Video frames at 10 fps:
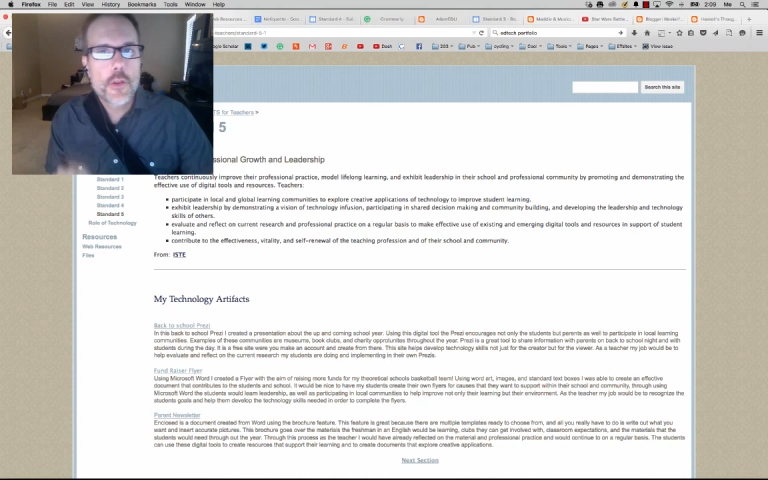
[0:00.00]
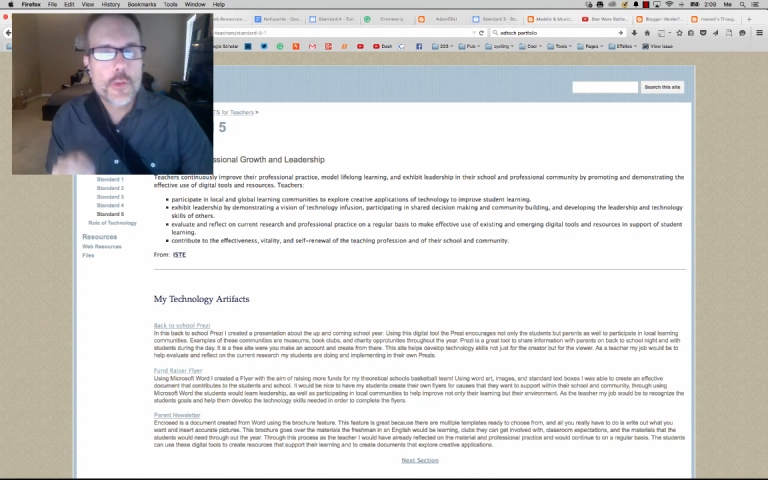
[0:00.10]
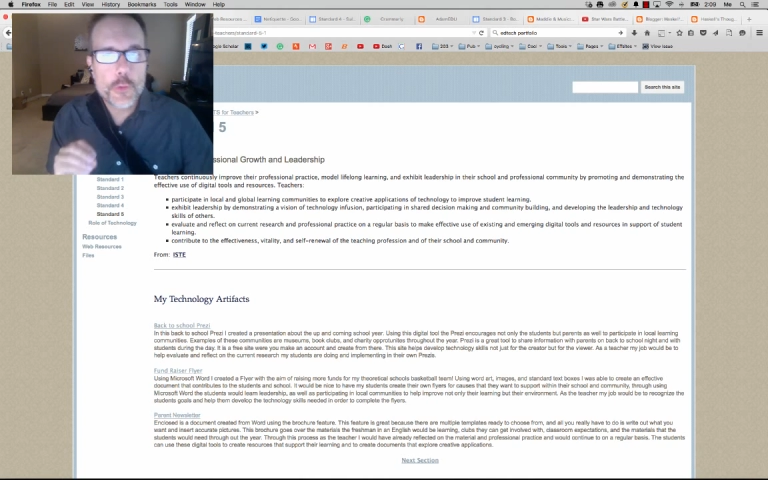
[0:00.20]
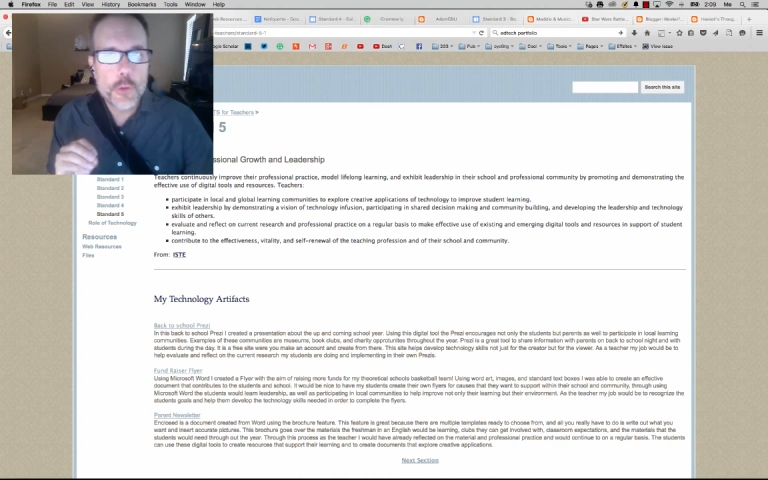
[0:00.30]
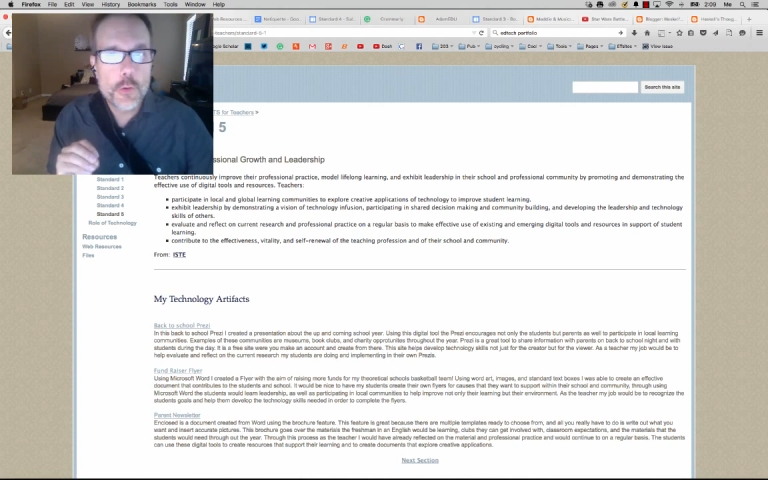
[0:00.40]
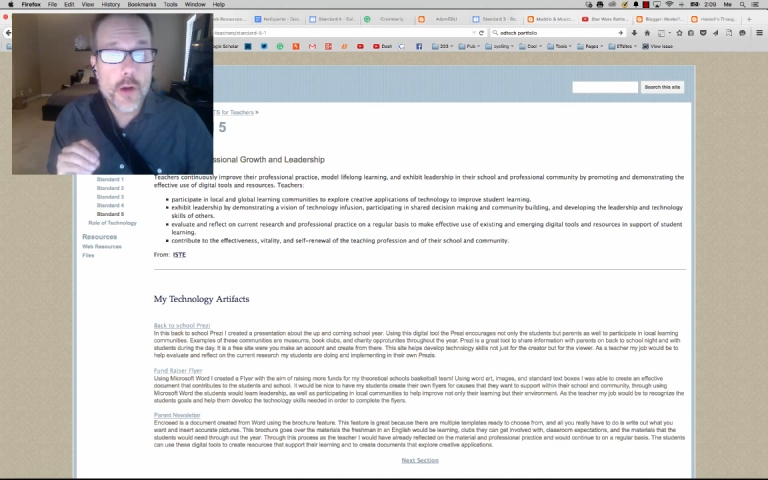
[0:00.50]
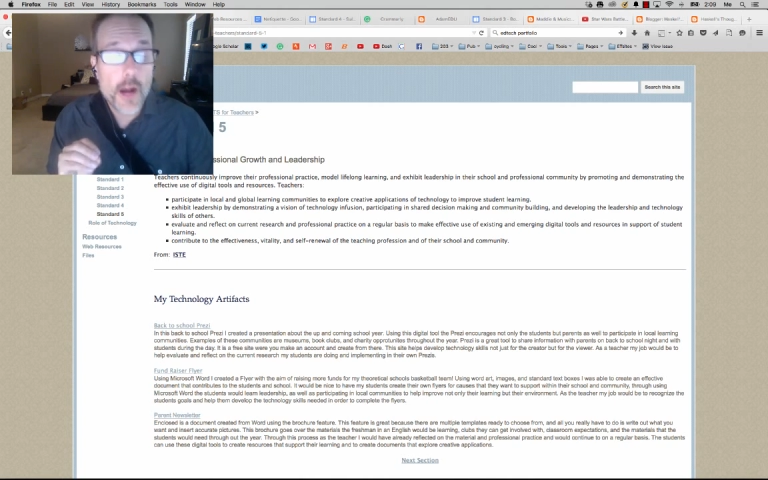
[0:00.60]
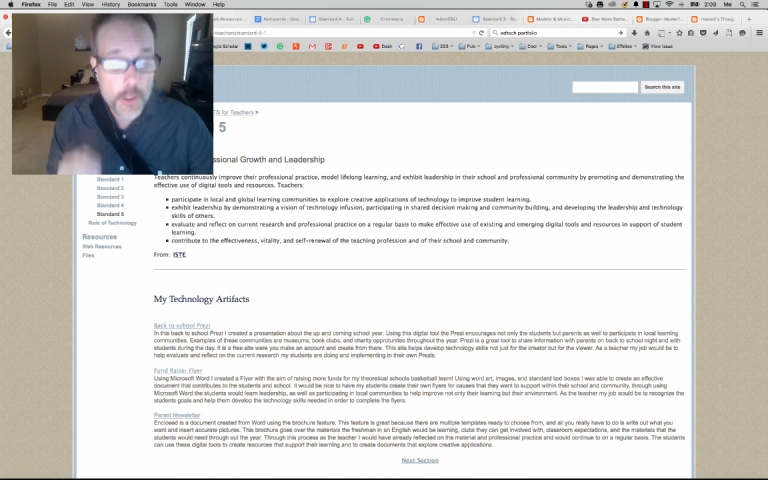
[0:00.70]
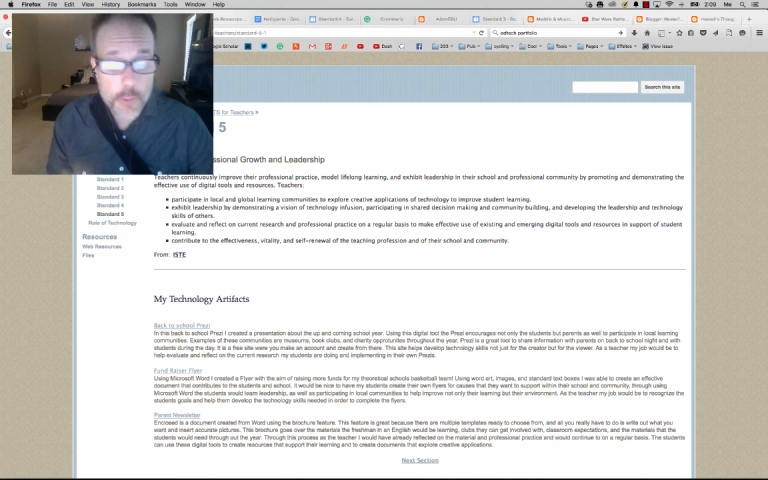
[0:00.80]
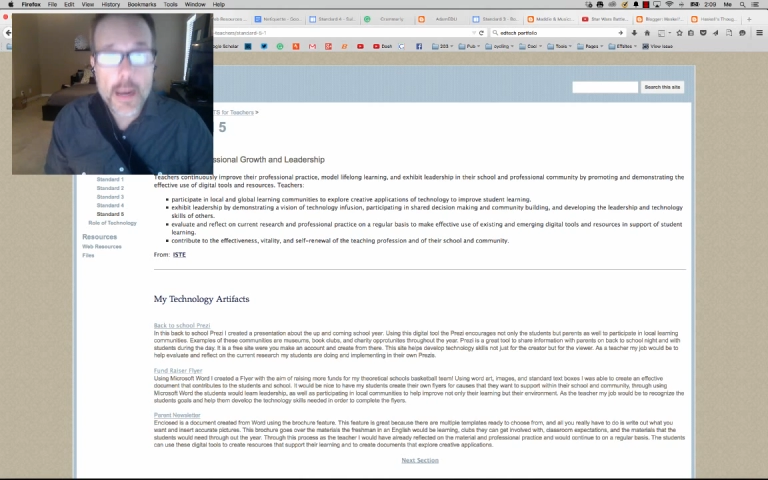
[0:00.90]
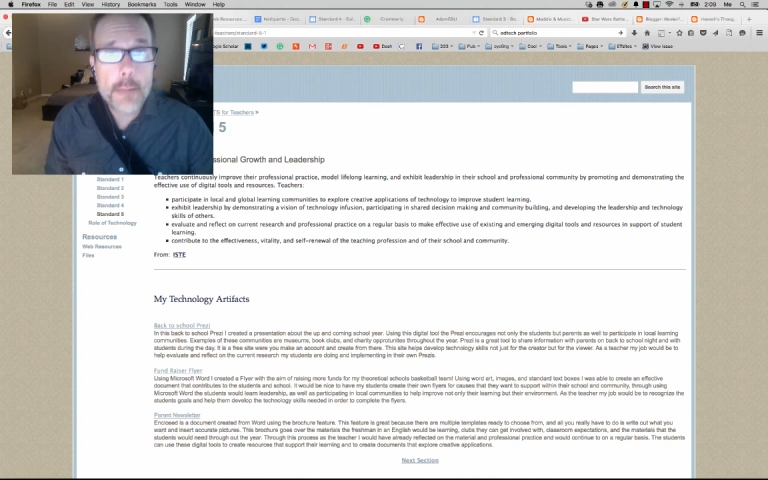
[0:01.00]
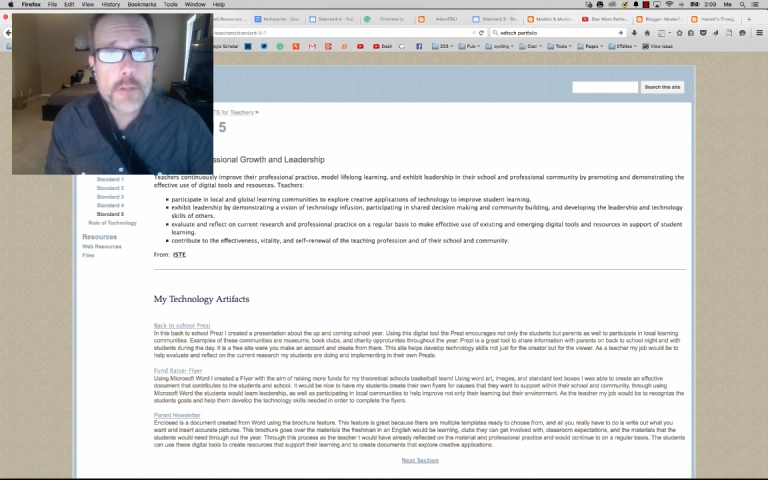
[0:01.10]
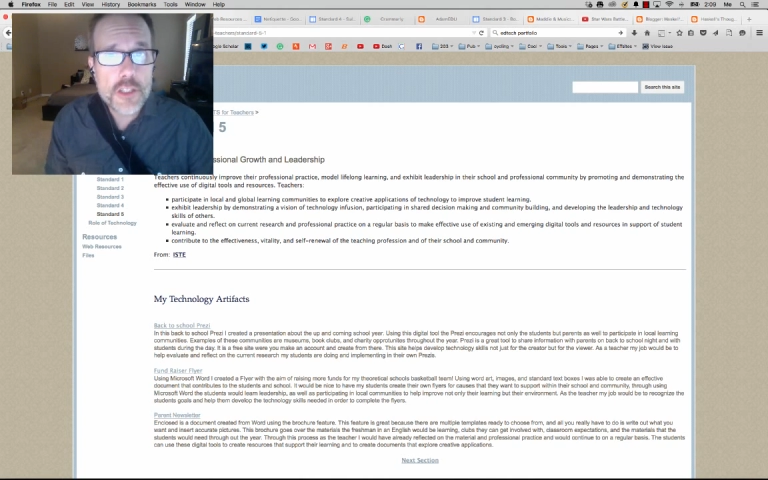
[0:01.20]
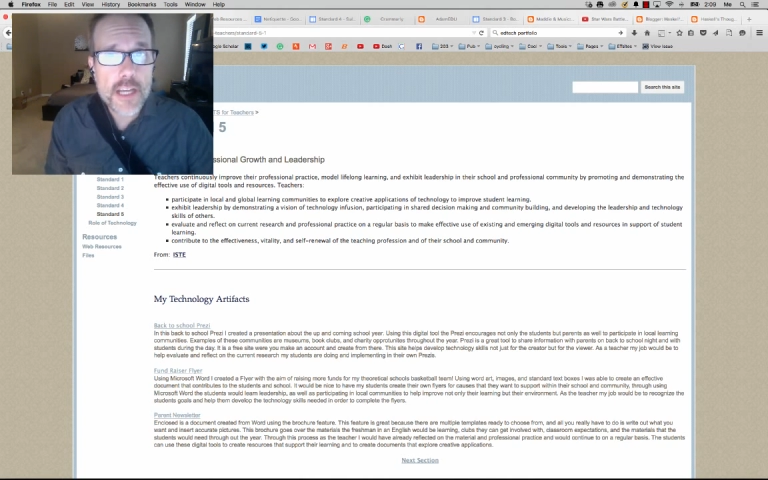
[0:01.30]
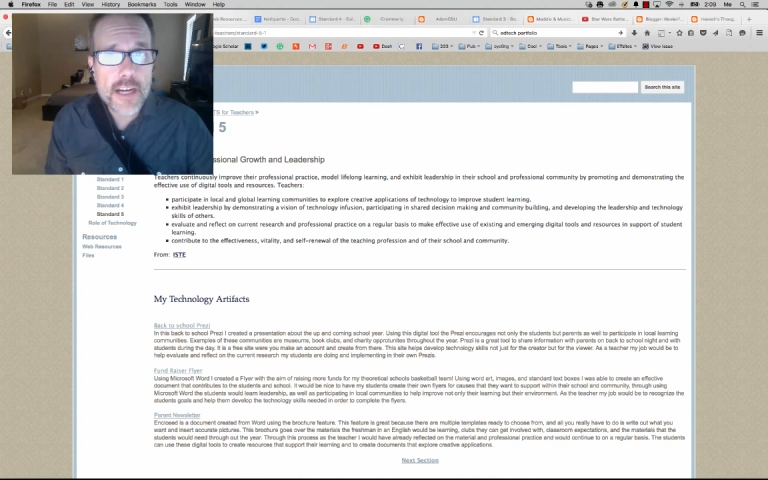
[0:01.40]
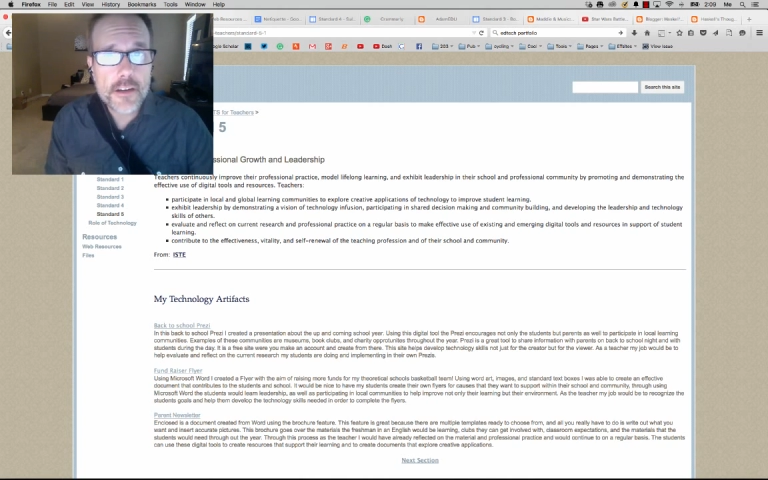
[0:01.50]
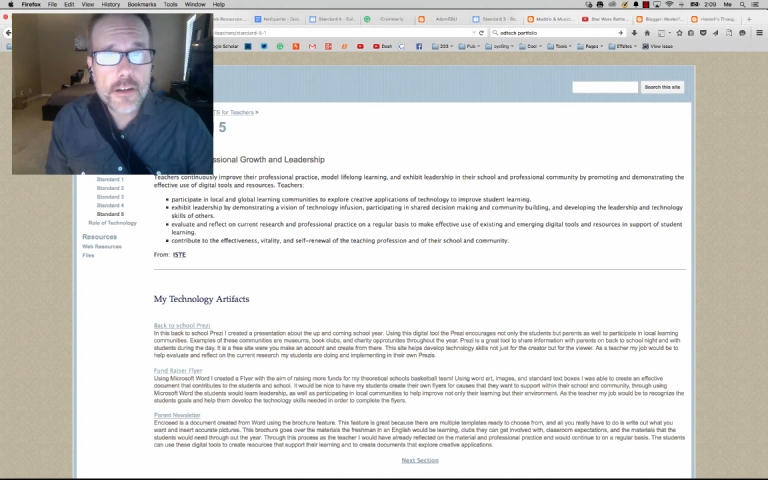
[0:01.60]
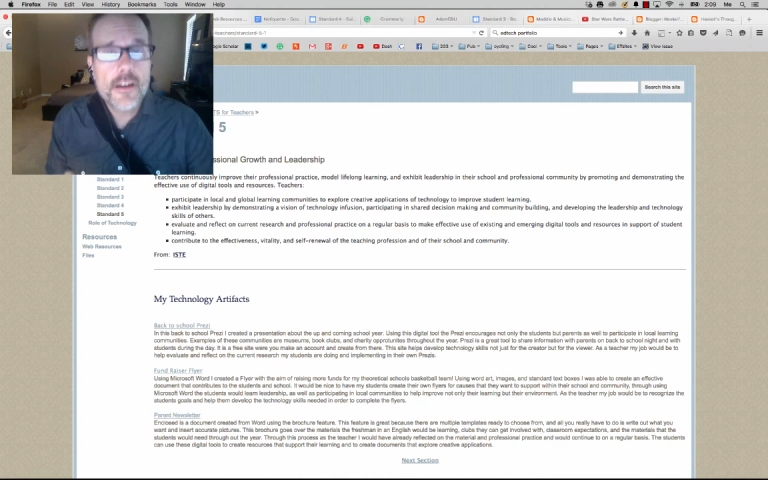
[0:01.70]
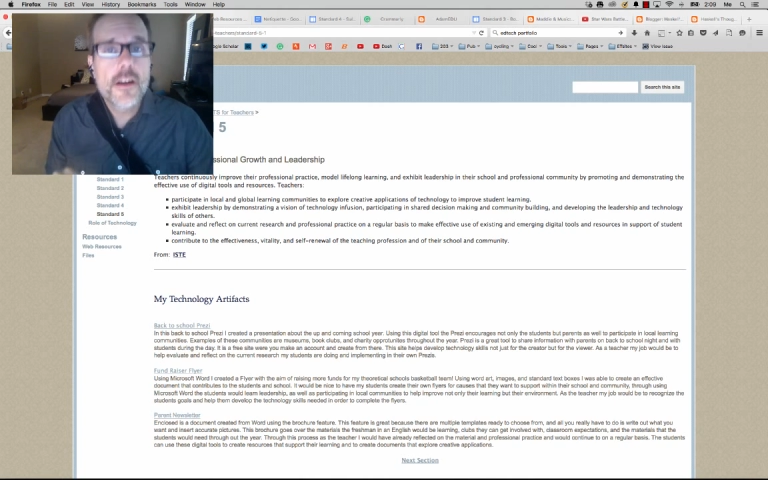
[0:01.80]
through a grammar checker